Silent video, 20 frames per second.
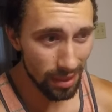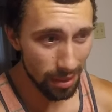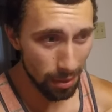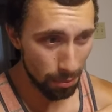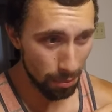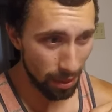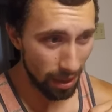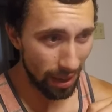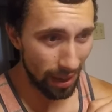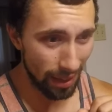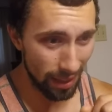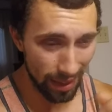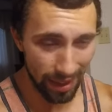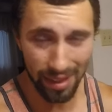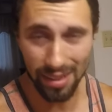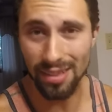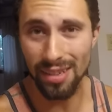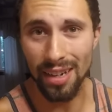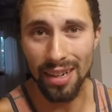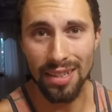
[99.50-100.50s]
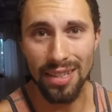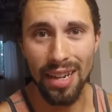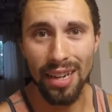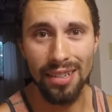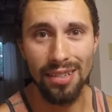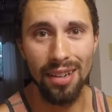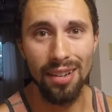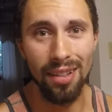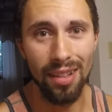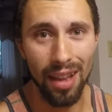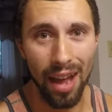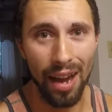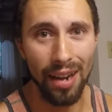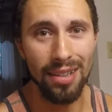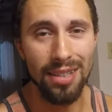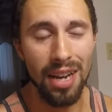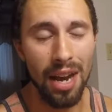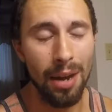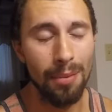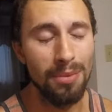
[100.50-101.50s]
But like I said, it takes a lot
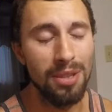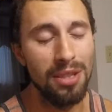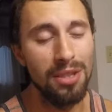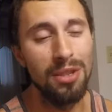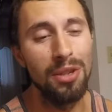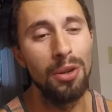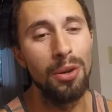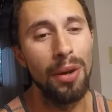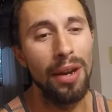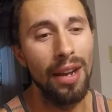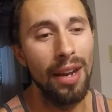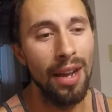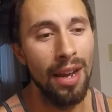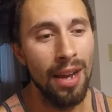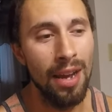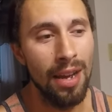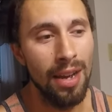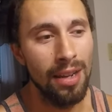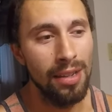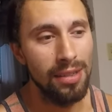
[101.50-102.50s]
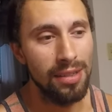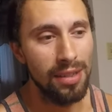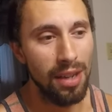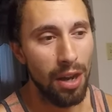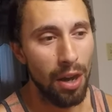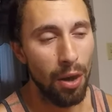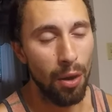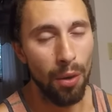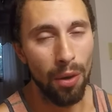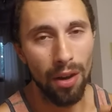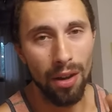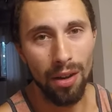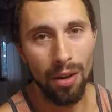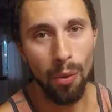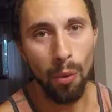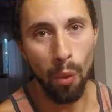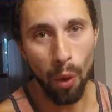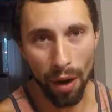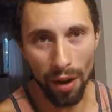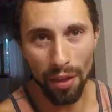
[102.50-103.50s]
of time to do it. So
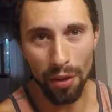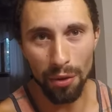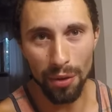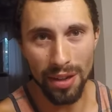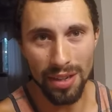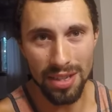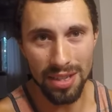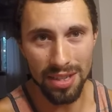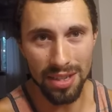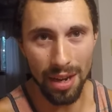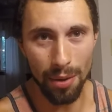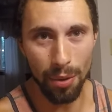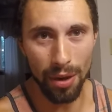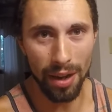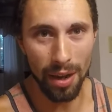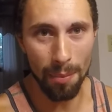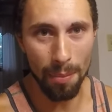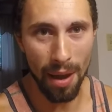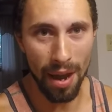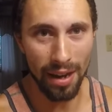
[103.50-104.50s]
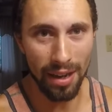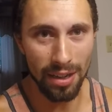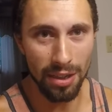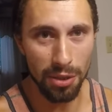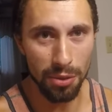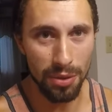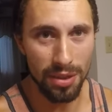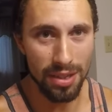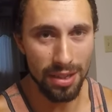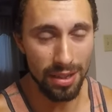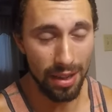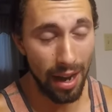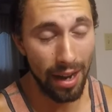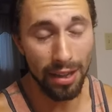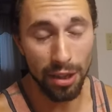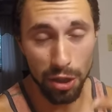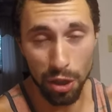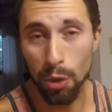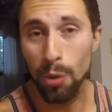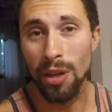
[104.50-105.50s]
one of the reasons I want to get back into it is that I
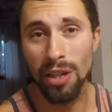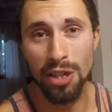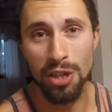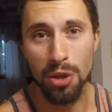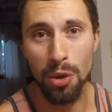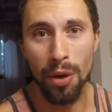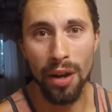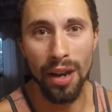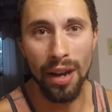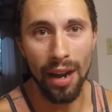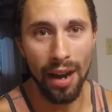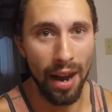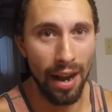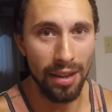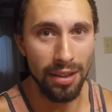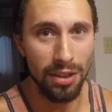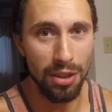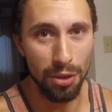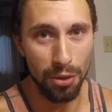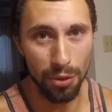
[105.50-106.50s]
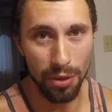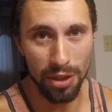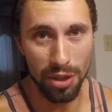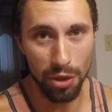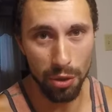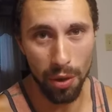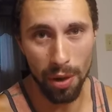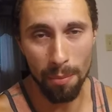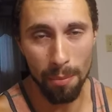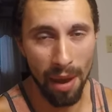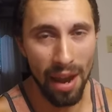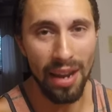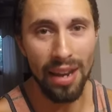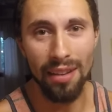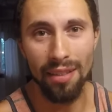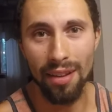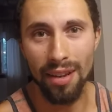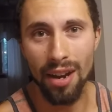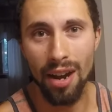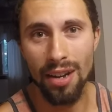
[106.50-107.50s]
do enjoy it and I do enjoy
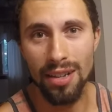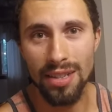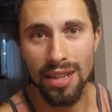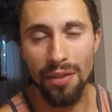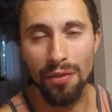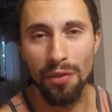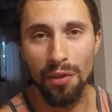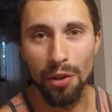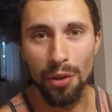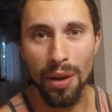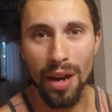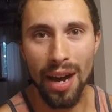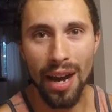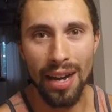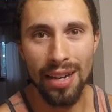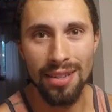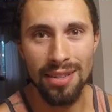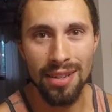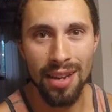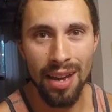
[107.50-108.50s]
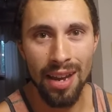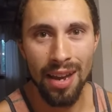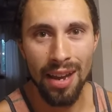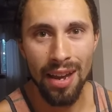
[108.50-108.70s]
making the content for you guys.